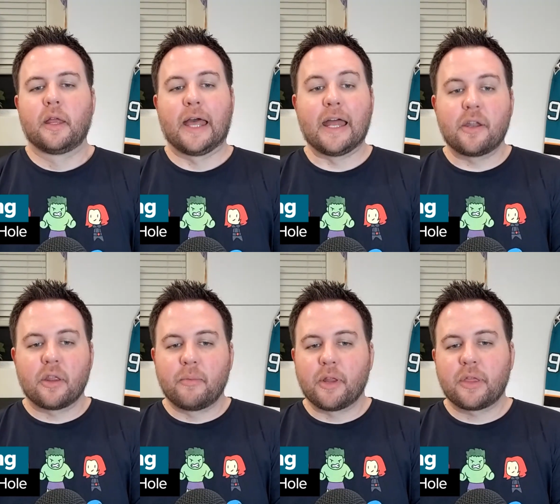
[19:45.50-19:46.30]
End of
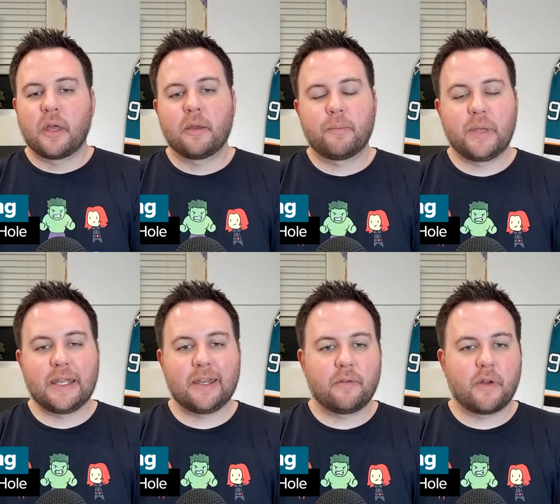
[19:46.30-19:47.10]
the month,
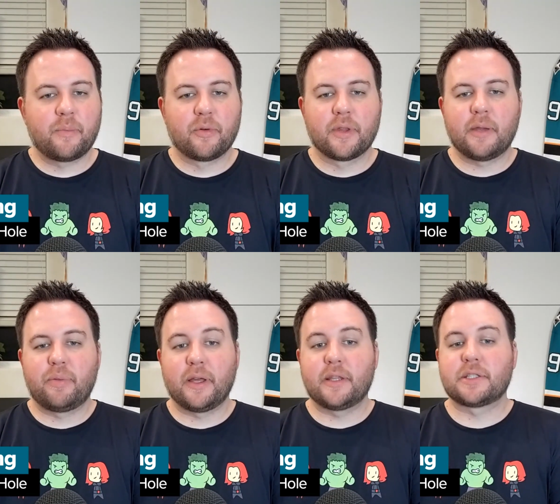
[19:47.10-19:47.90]
beginning of April, they
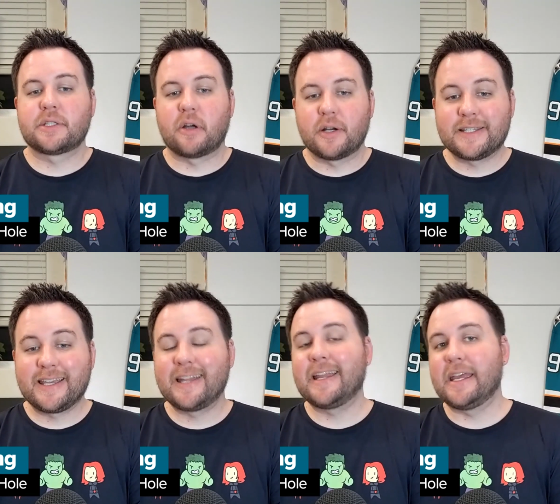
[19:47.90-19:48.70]
play the Stars
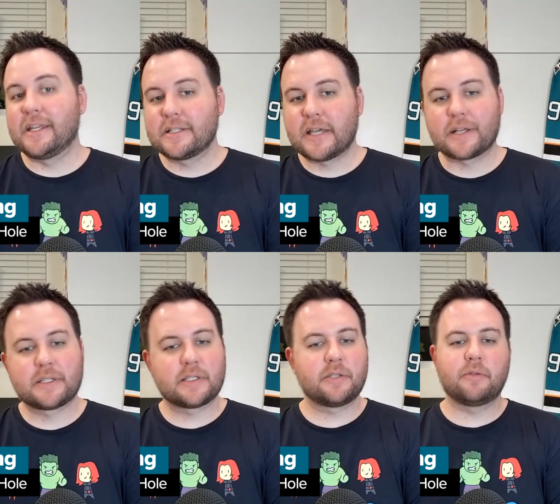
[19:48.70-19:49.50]
again in
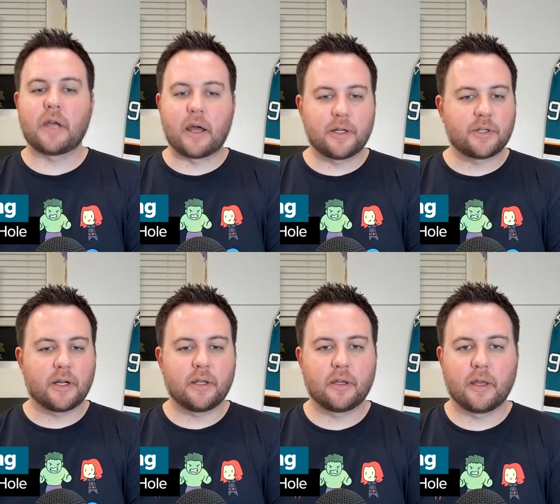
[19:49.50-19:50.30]
Texas. You got
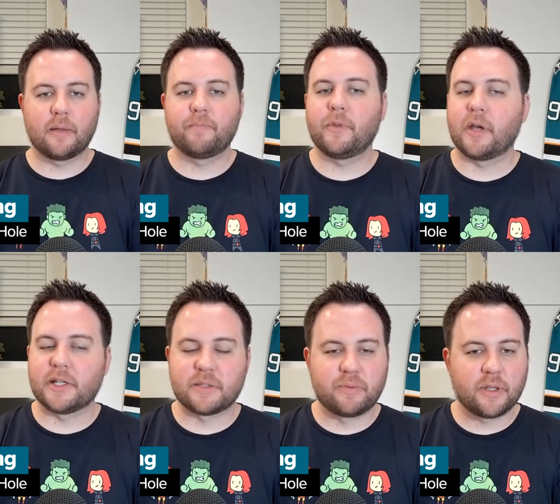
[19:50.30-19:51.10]
to
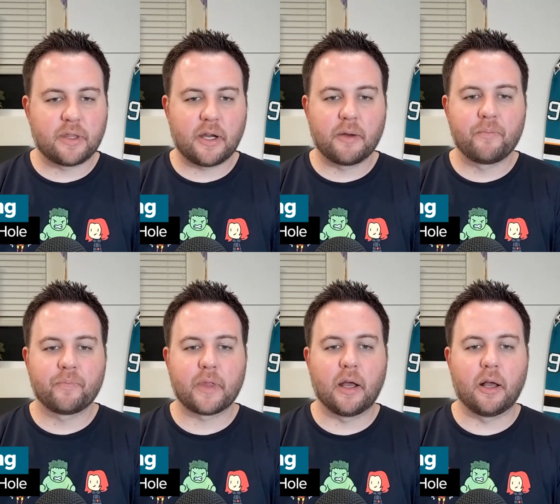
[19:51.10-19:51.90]
split there.
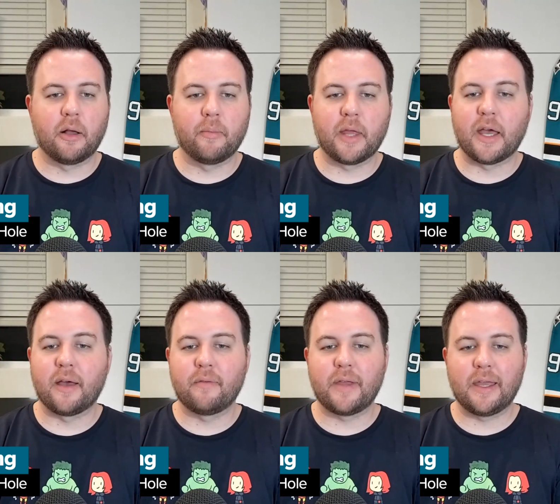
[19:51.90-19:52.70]
They
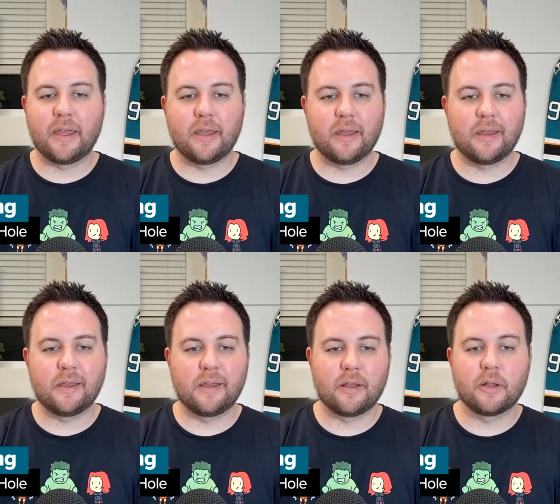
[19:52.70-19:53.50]
have
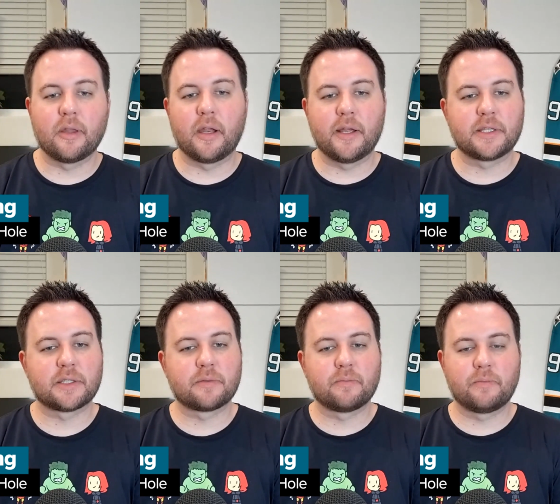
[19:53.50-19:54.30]
a
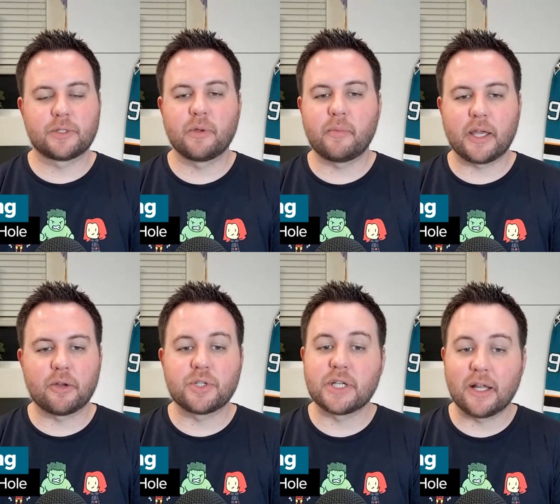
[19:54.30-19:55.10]
swing by
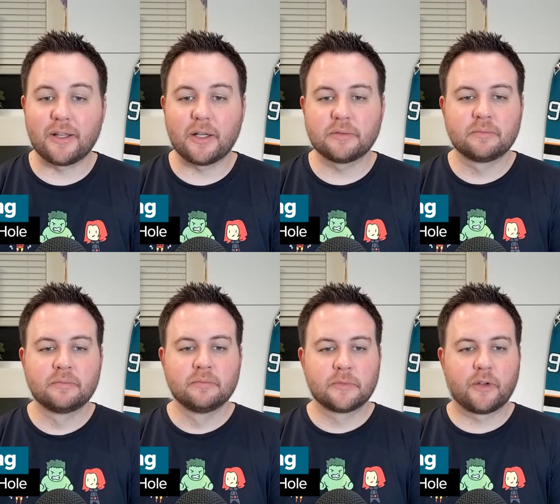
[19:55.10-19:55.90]
Coachella
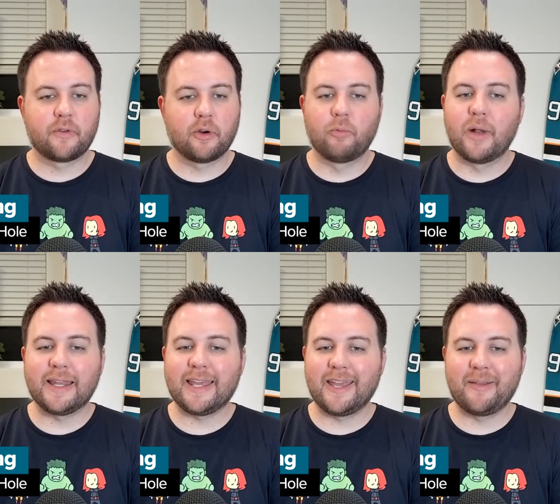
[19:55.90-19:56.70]
for one
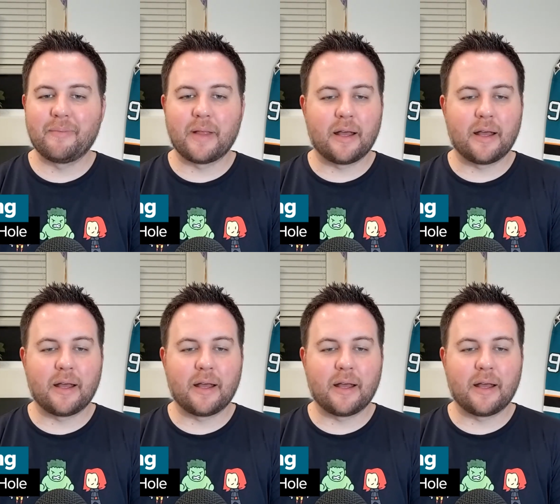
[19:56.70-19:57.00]
game.